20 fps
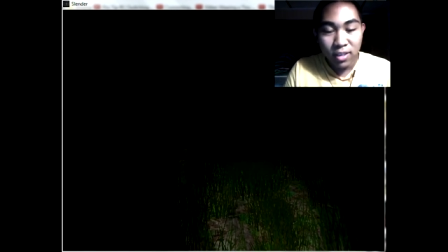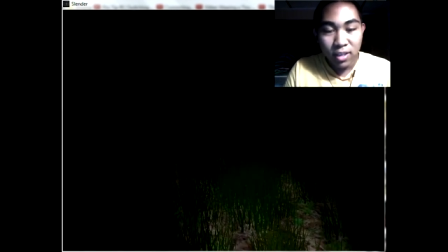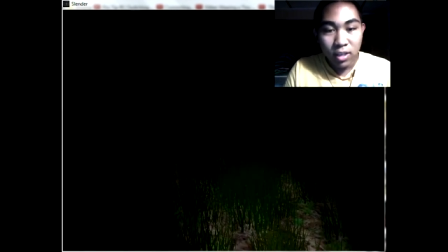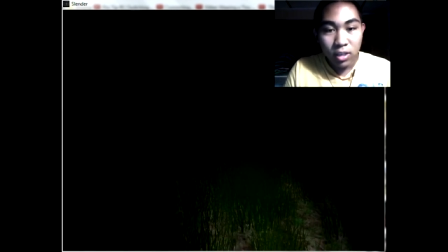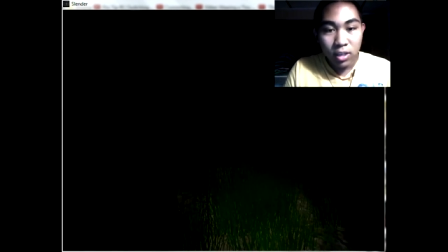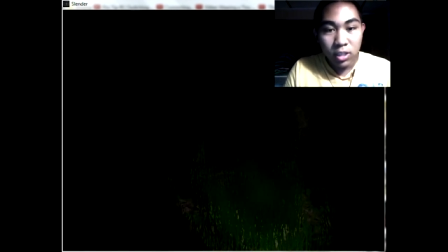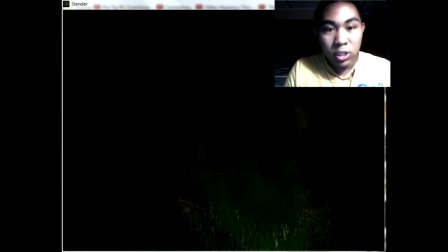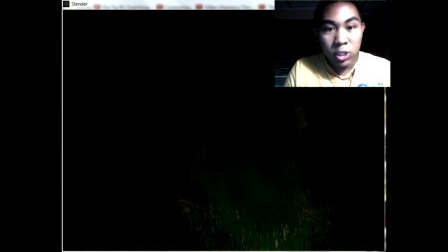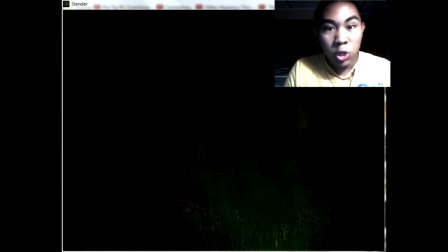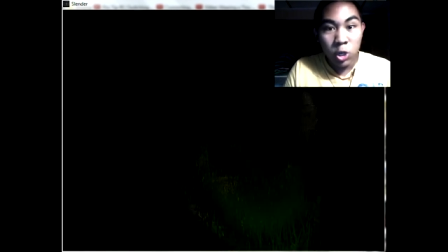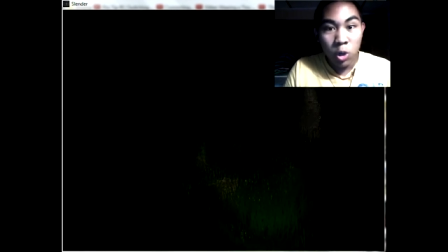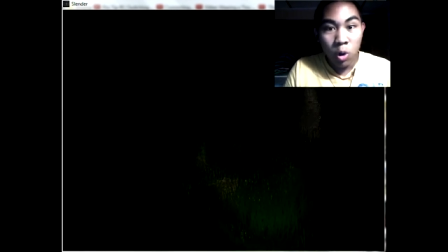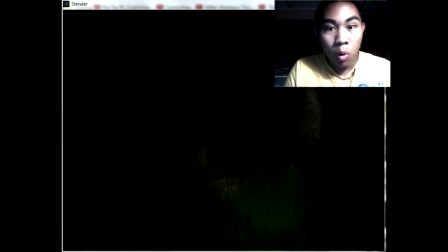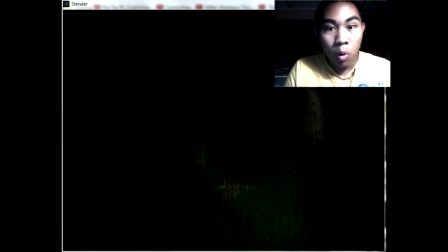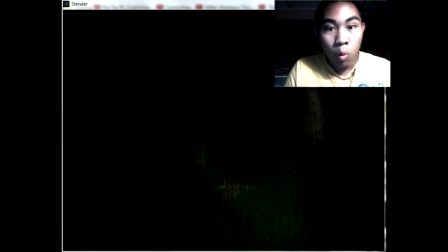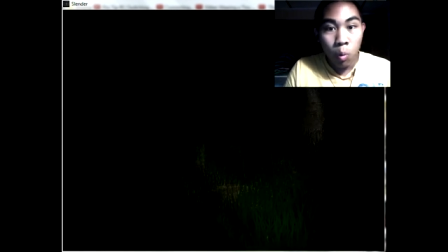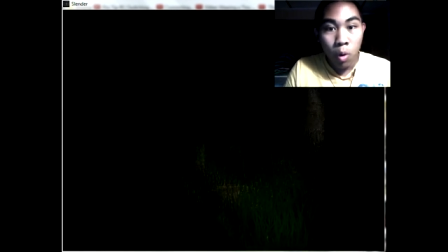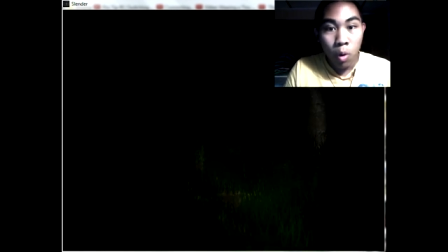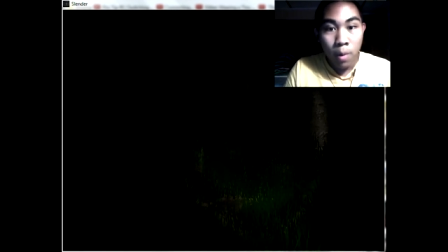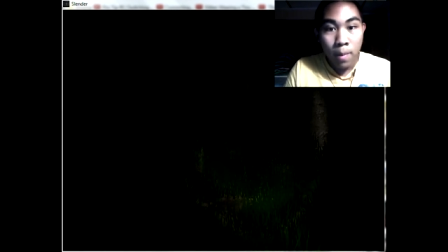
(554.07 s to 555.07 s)
because you're a
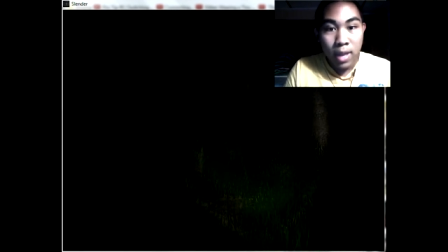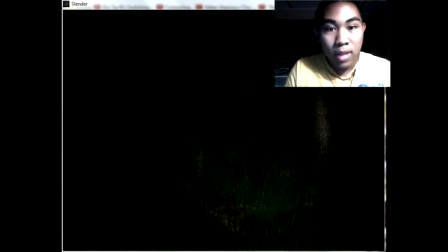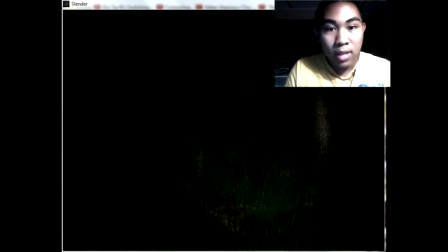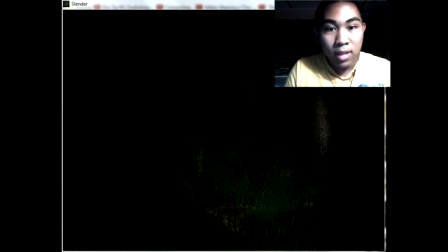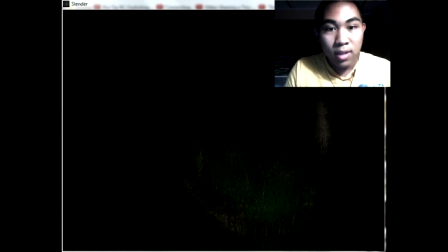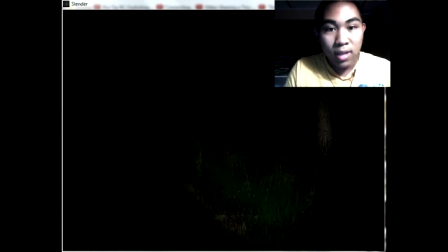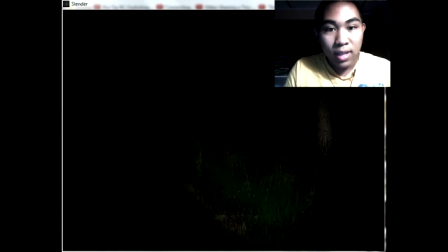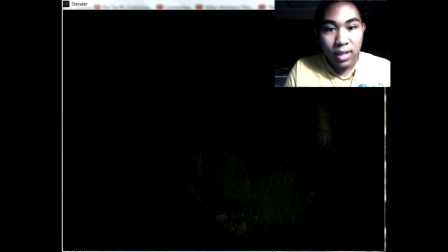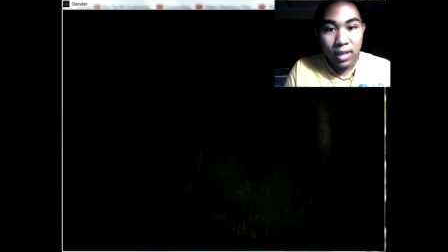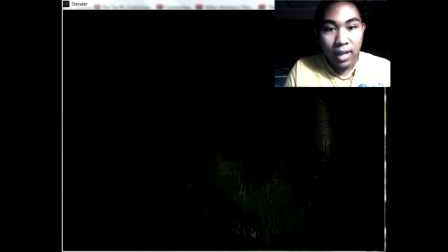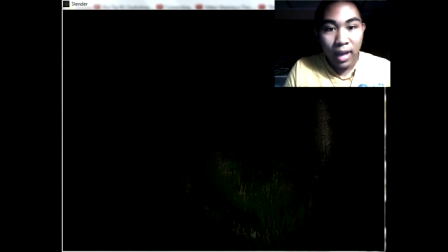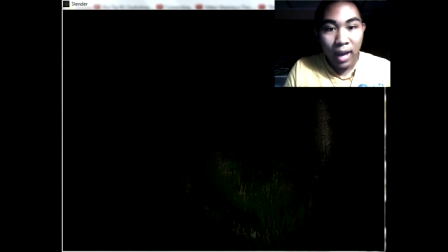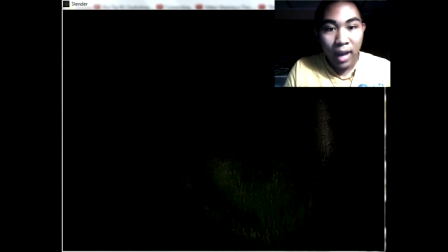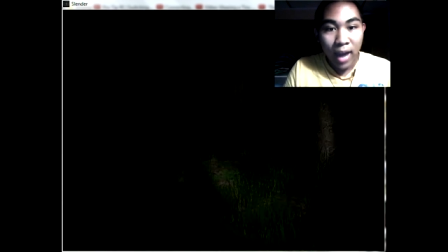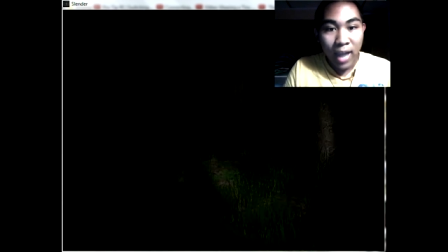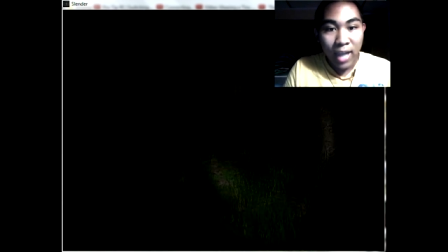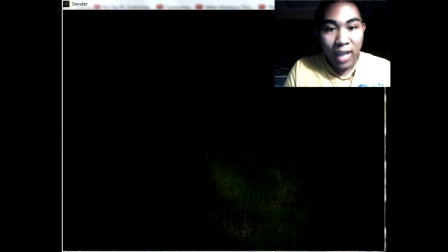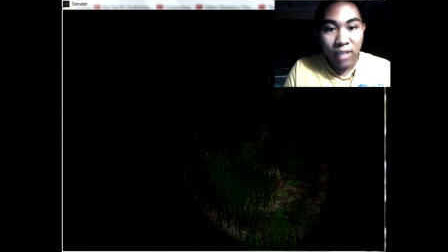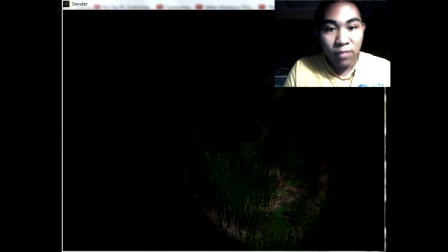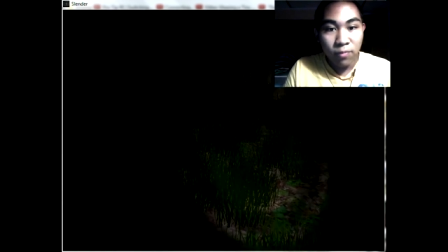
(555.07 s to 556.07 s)
woman that
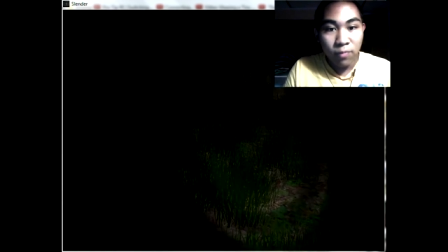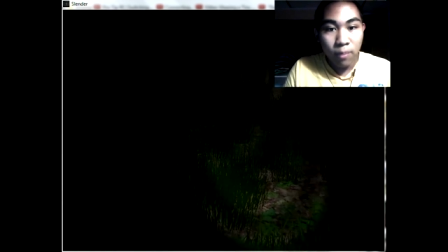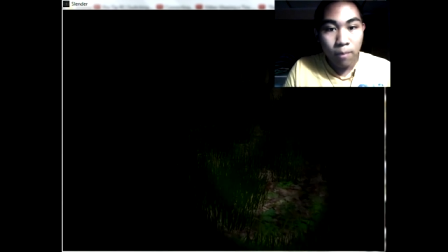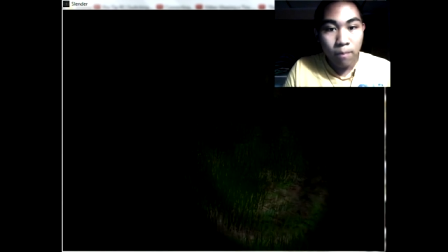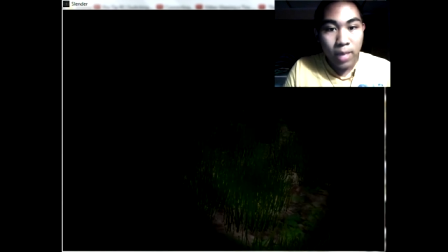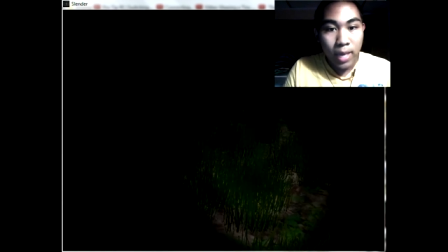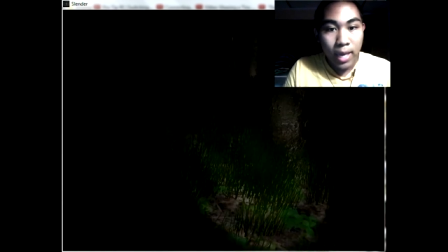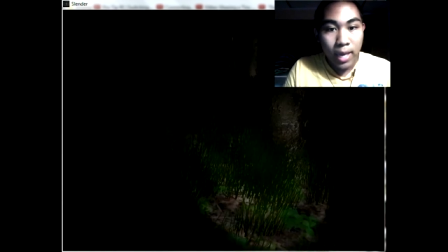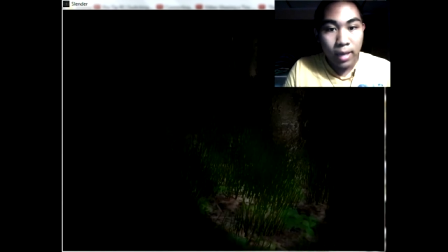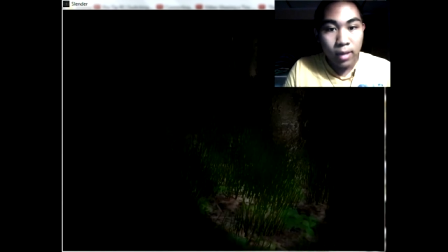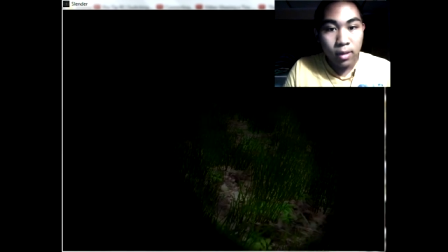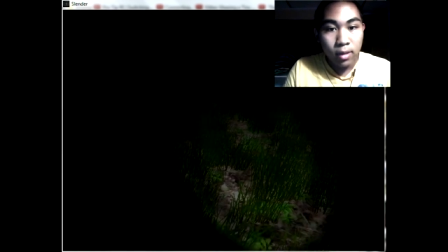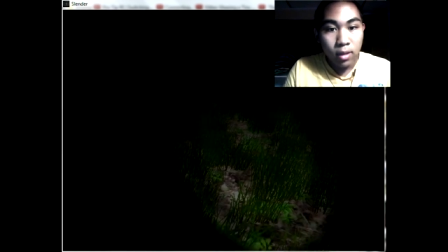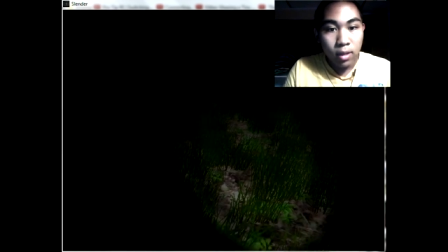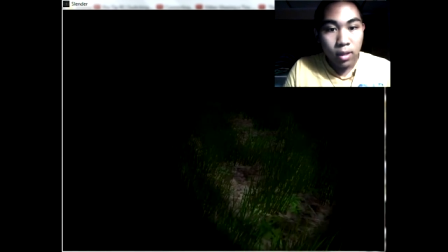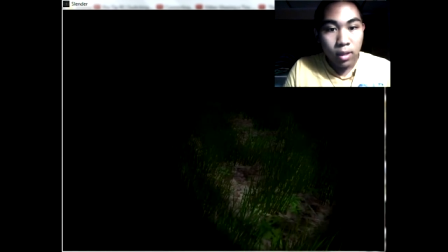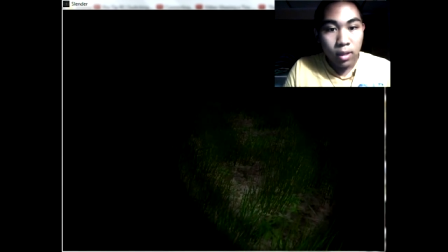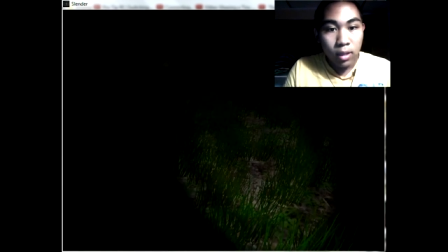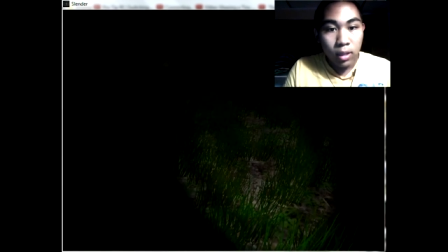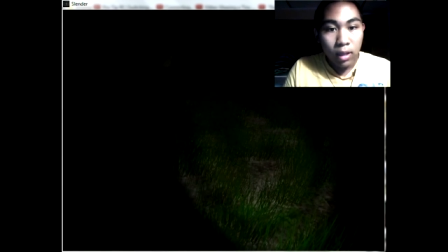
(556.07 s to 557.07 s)
hides from me.
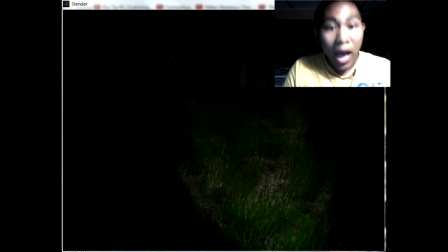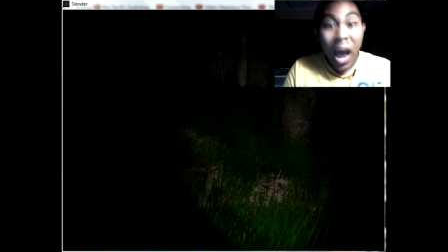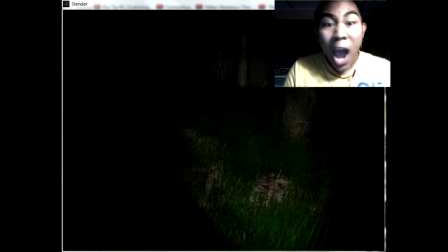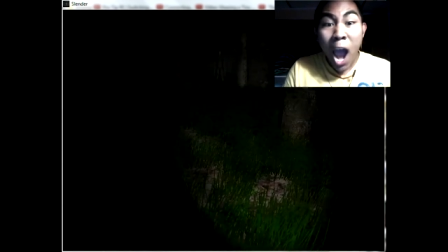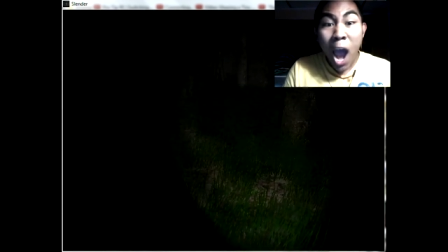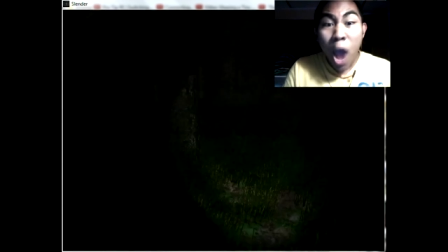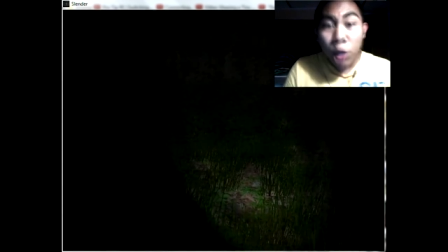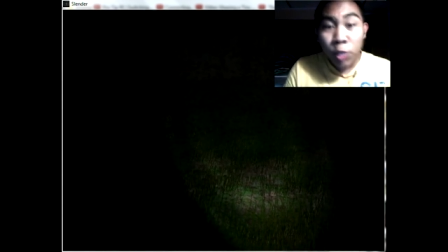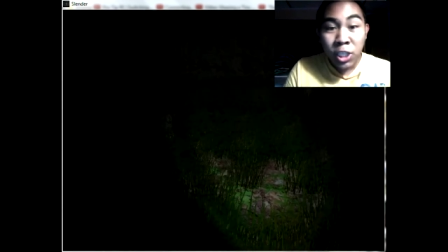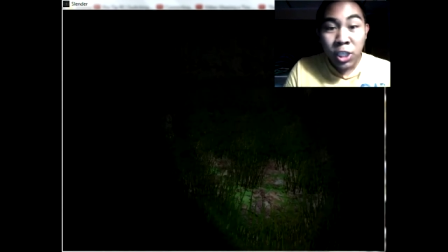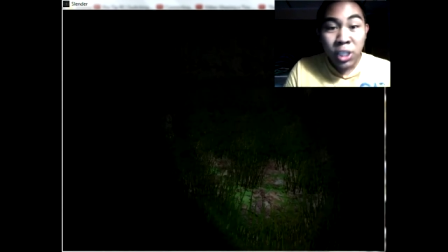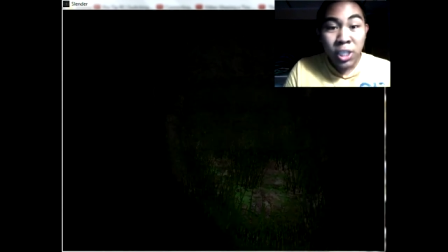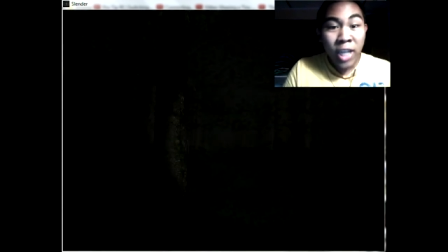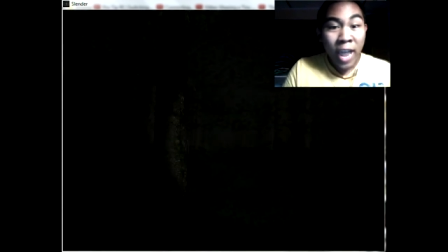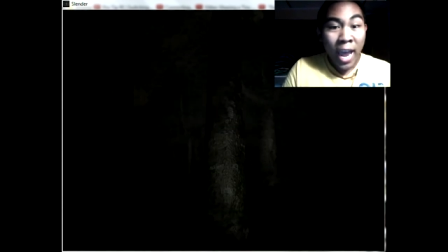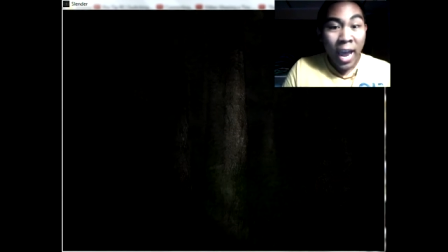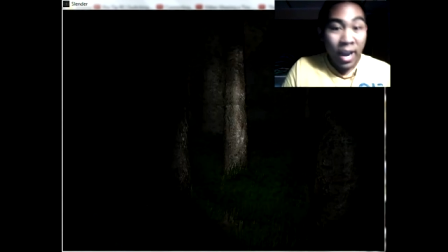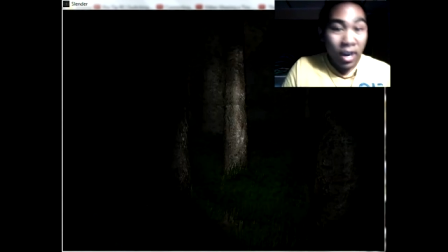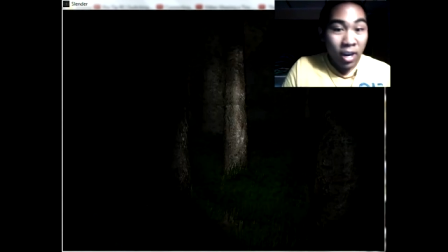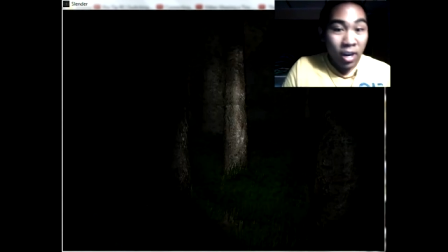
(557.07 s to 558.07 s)
Oh,
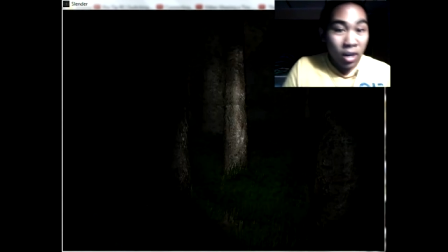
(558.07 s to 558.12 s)
shit!